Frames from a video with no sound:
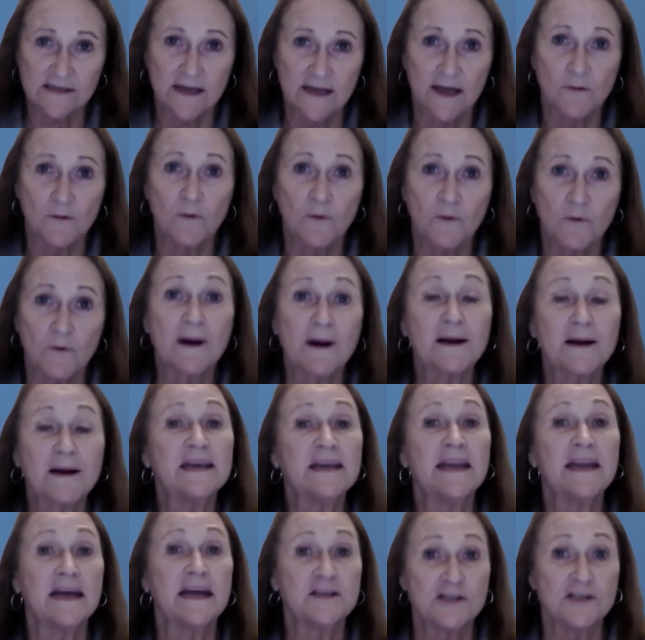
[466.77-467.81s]
and what
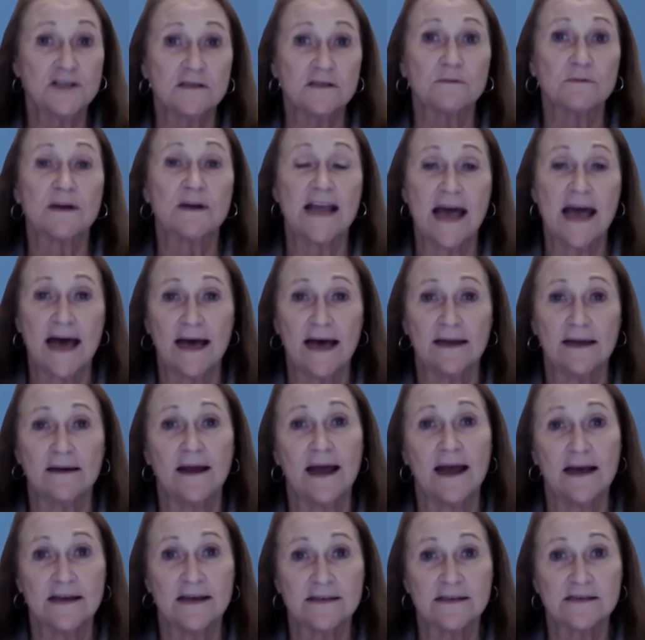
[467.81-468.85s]
recommendations we had
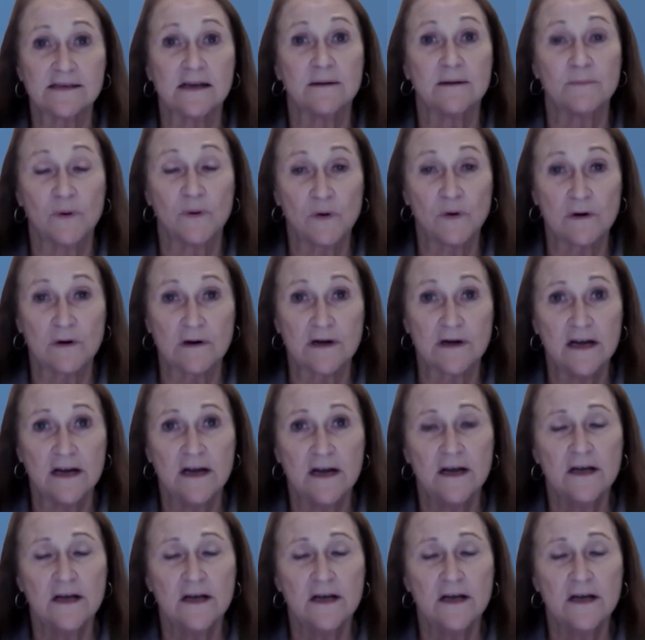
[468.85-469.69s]
as a board